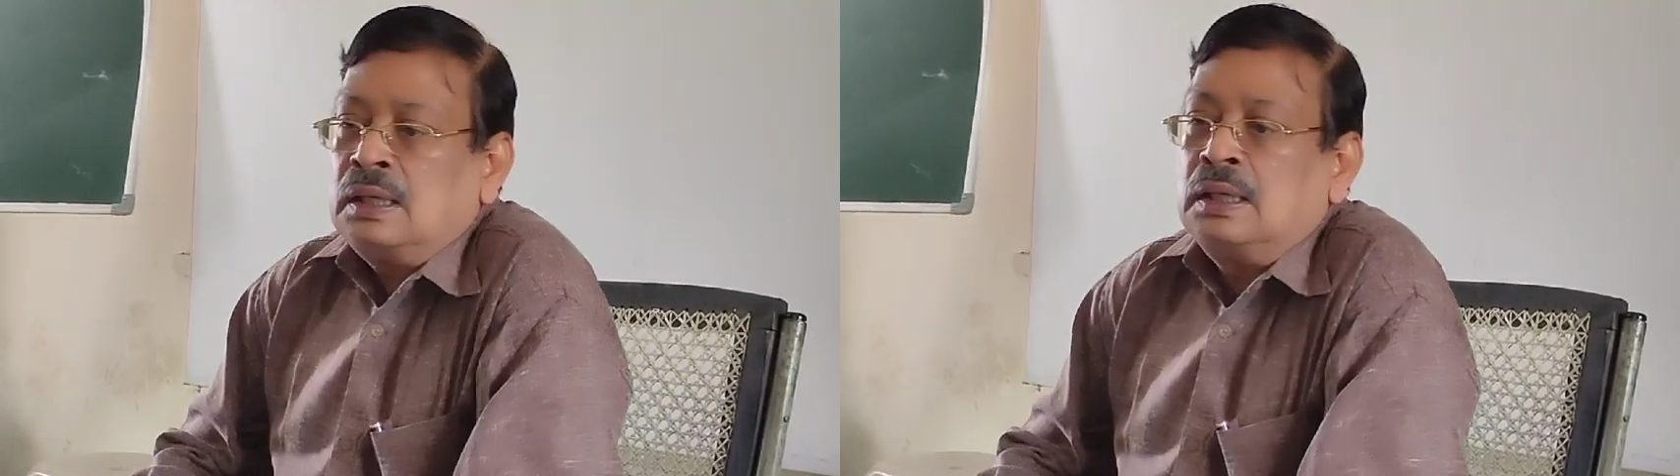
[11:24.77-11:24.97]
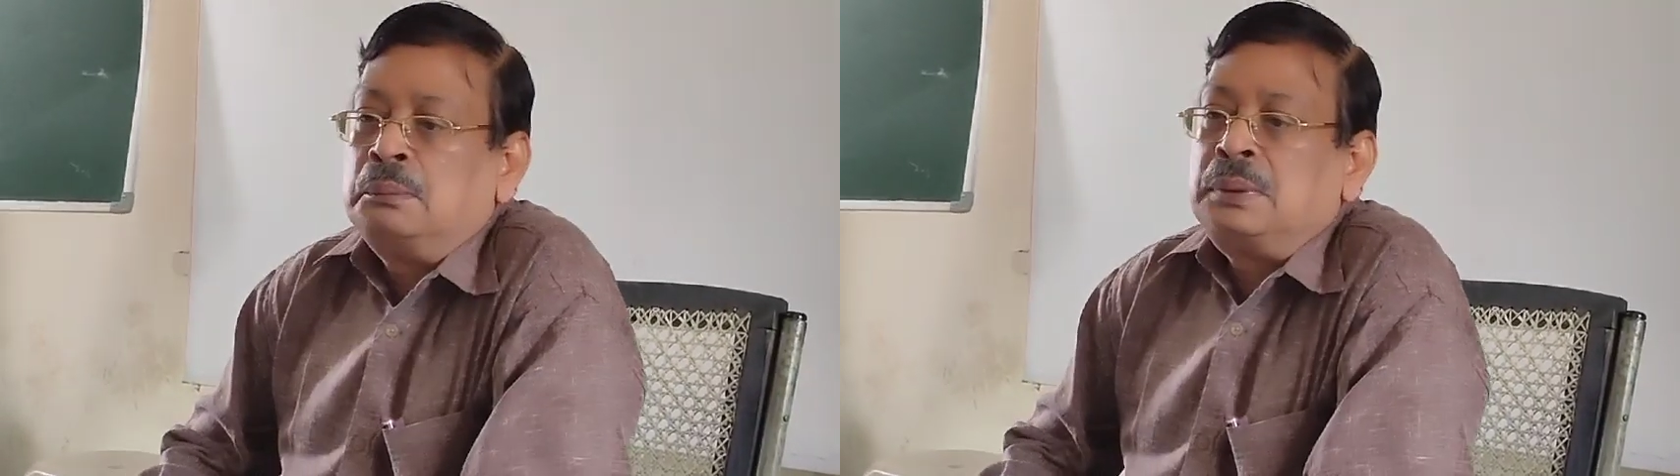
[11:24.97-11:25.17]

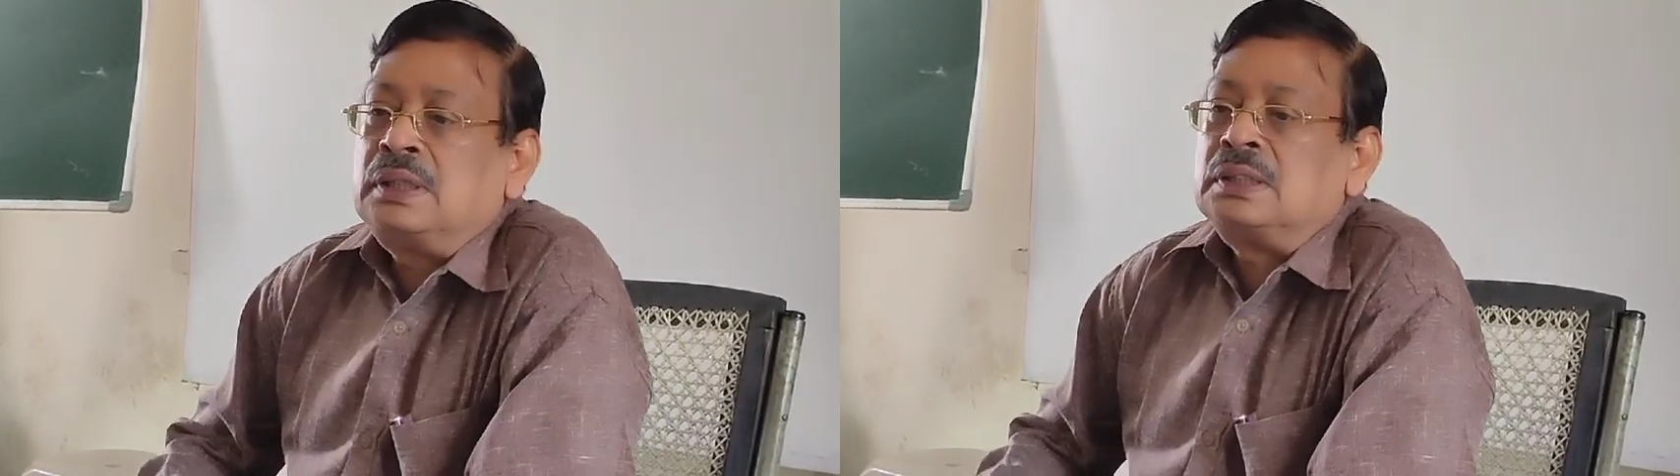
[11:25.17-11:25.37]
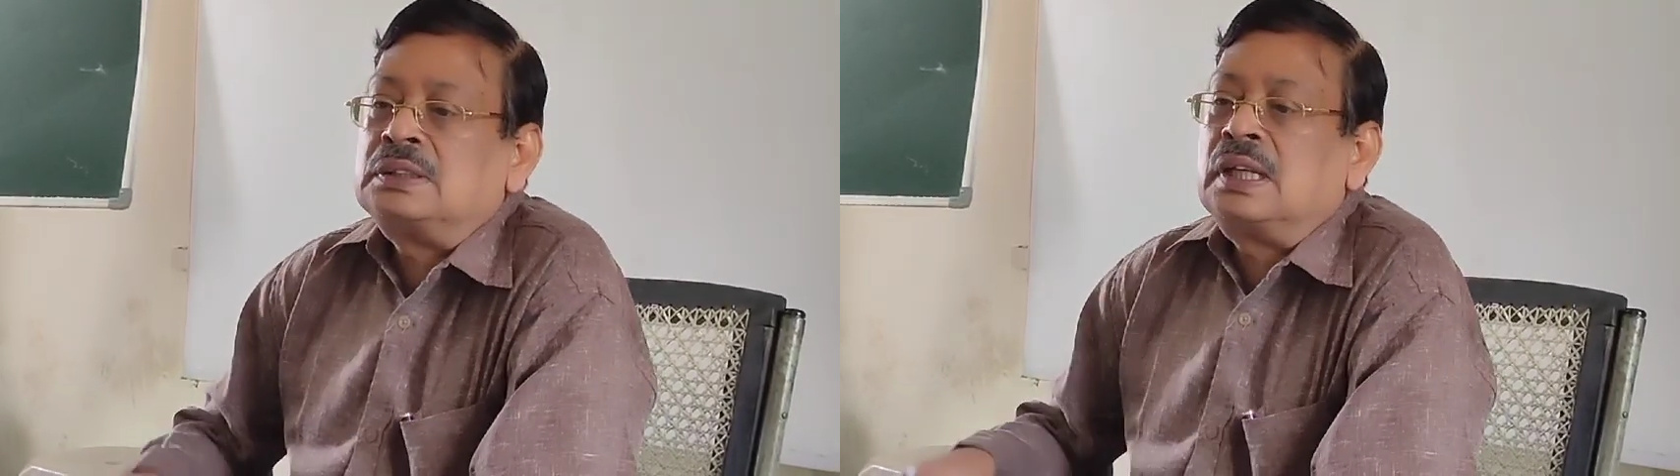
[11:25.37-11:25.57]
If
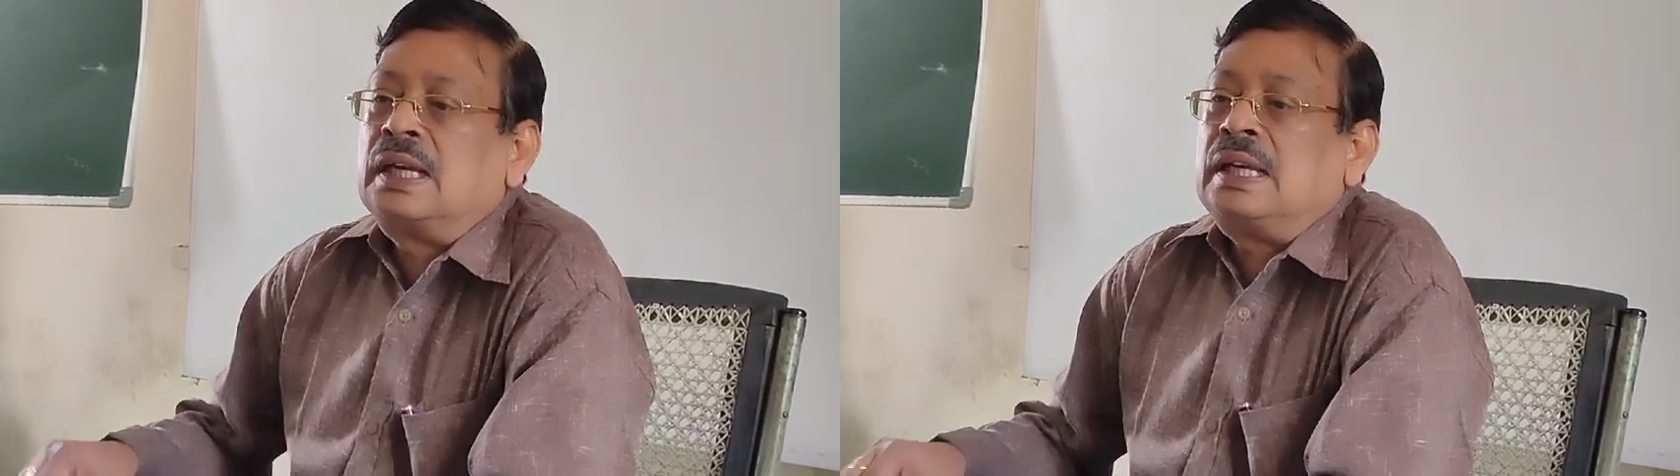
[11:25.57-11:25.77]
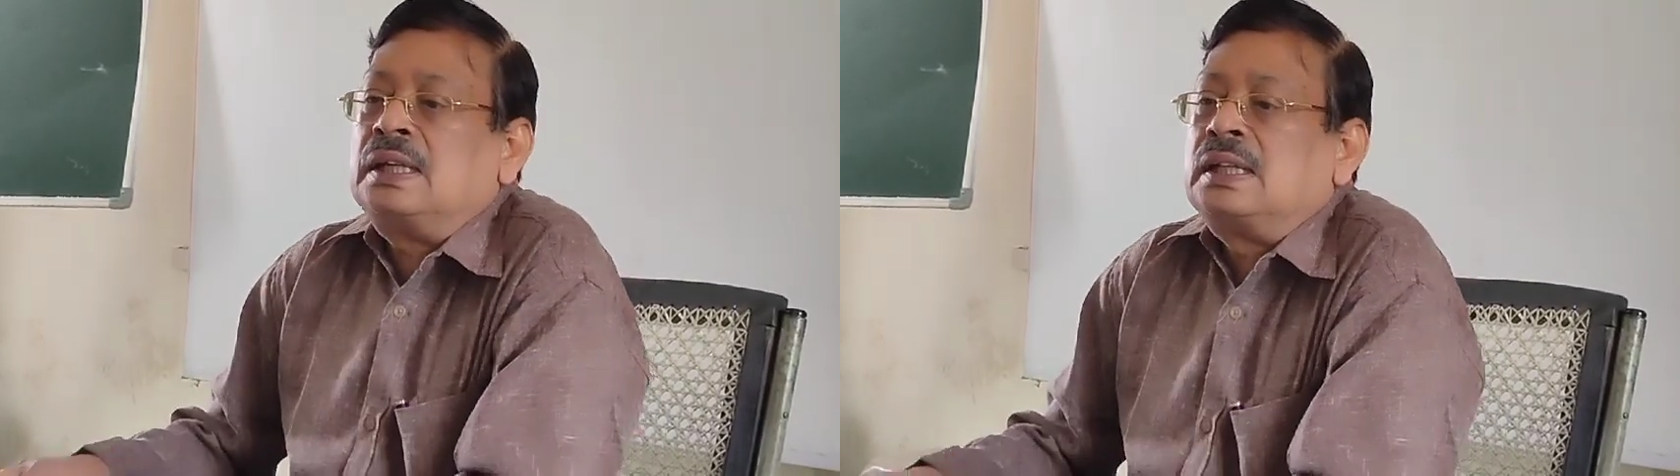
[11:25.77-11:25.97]
it is
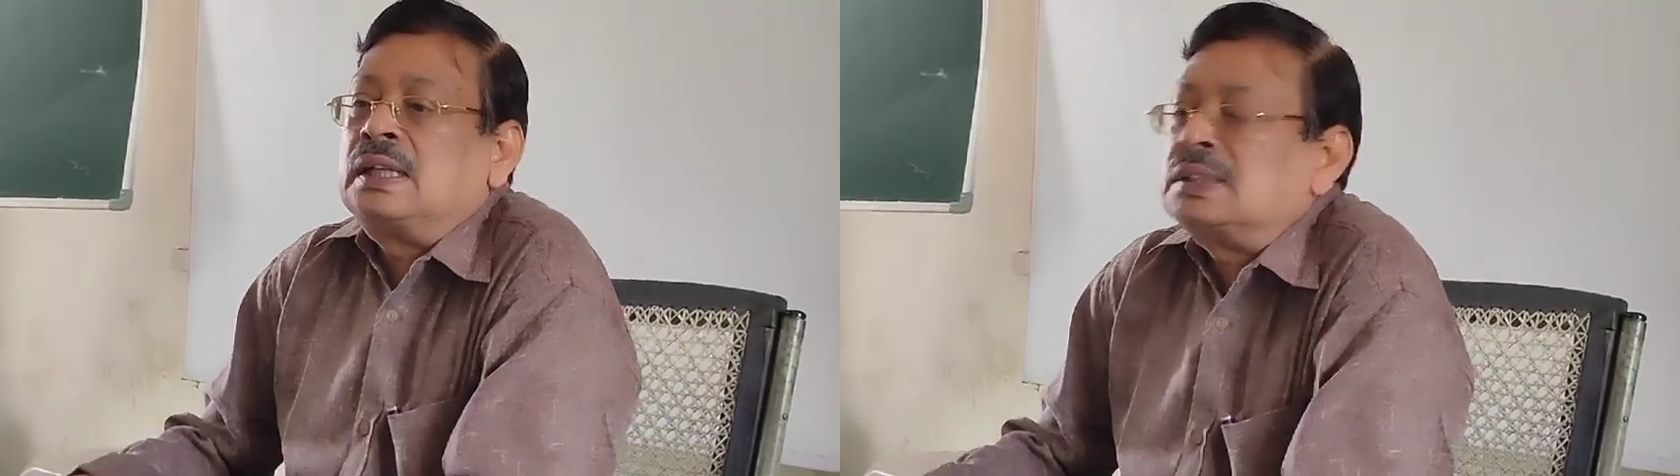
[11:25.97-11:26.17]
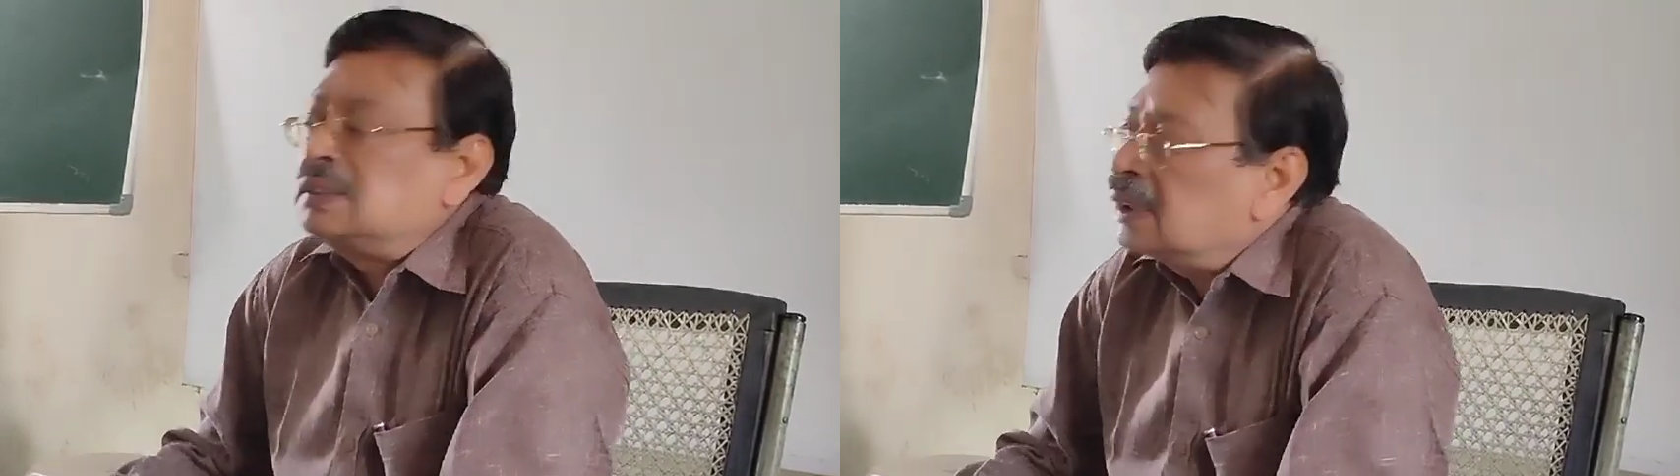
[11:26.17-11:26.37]
the
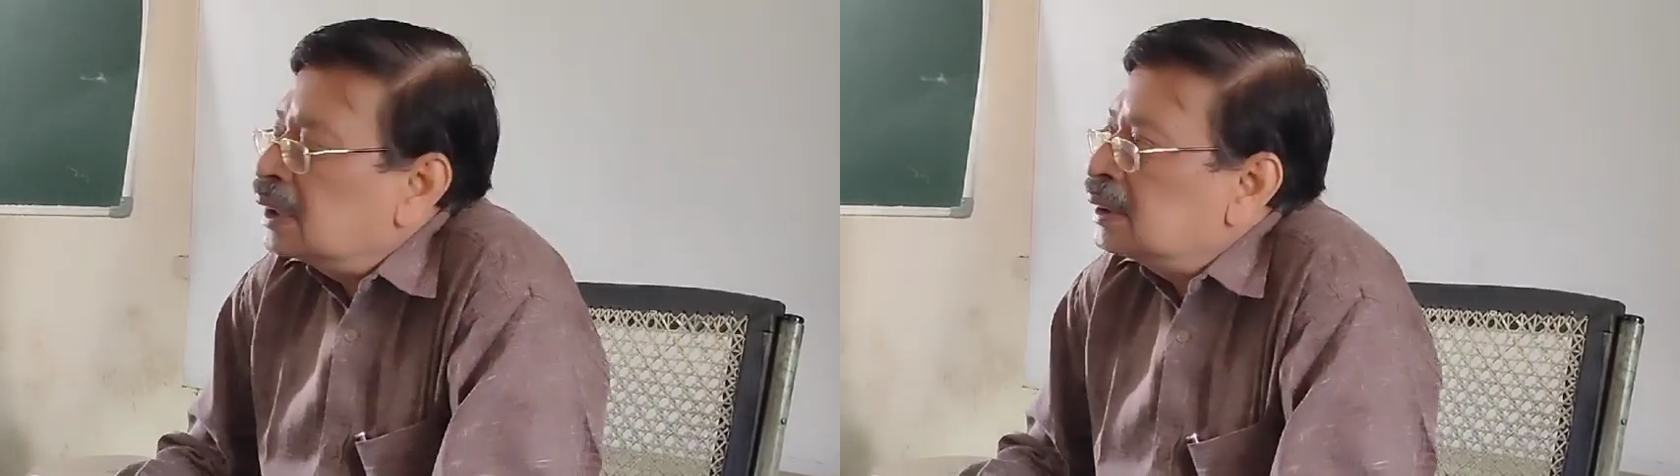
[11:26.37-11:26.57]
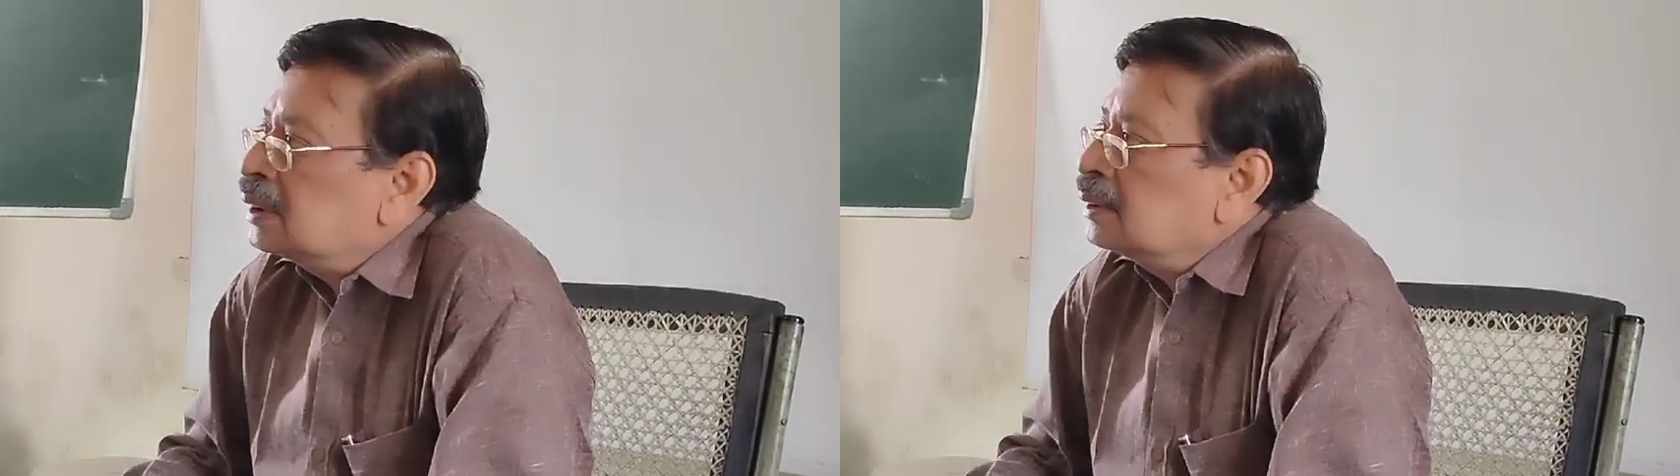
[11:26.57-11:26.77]
increased
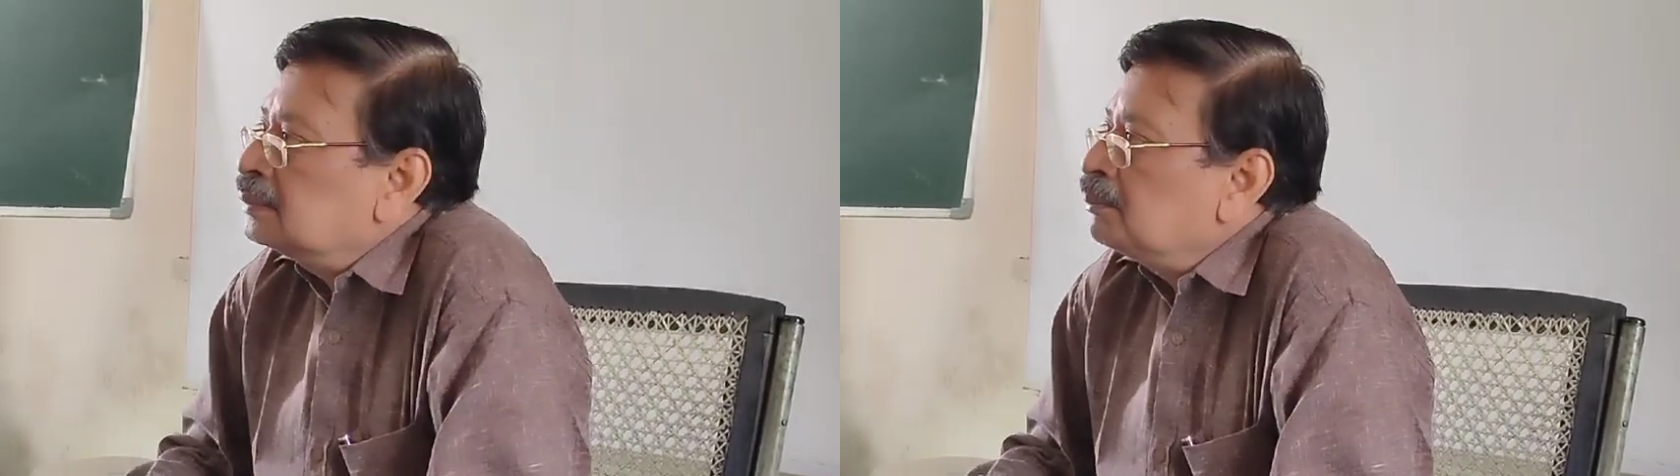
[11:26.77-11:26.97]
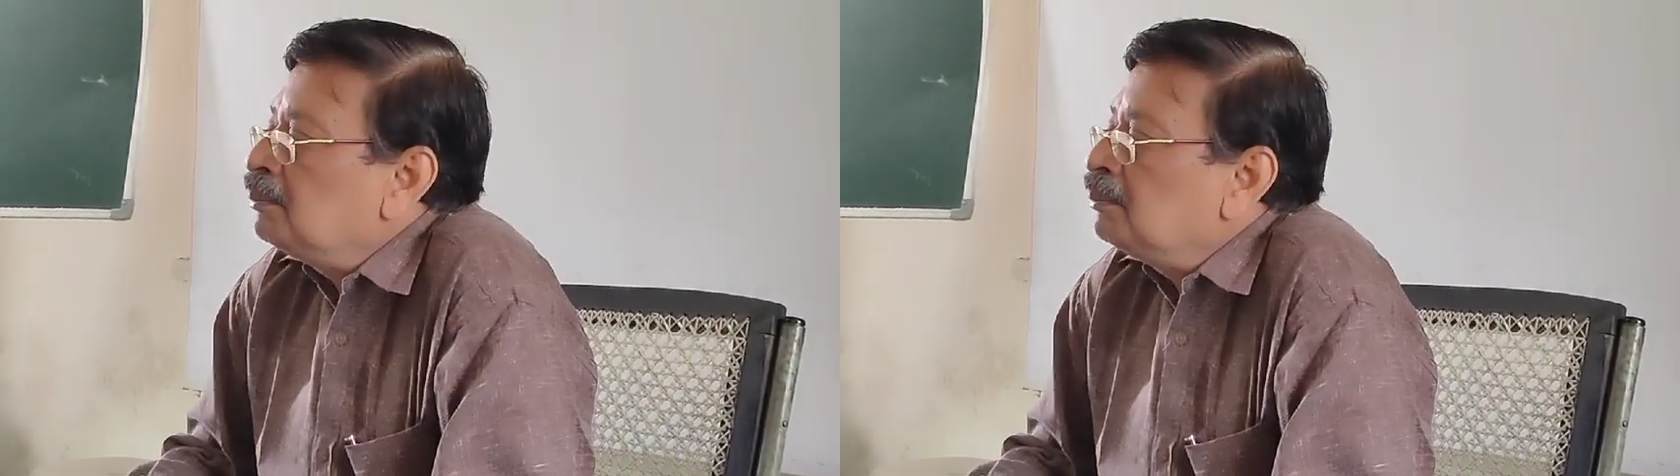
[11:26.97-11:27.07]
secretion,